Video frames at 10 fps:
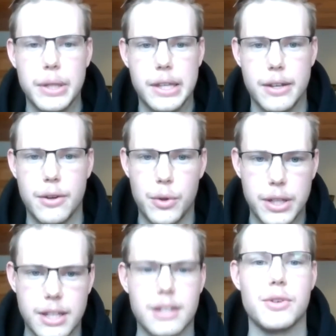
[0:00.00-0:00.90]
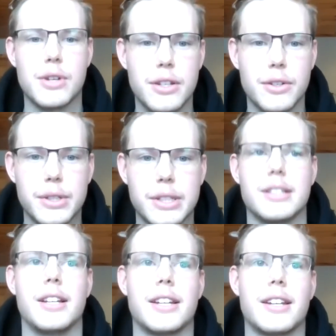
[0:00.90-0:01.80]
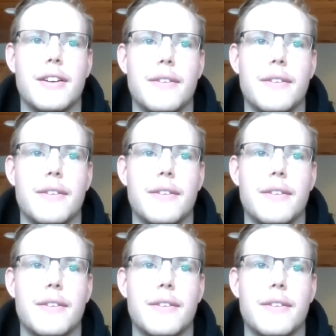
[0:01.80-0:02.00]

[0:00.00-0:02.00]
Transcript: But the only thing you can do is like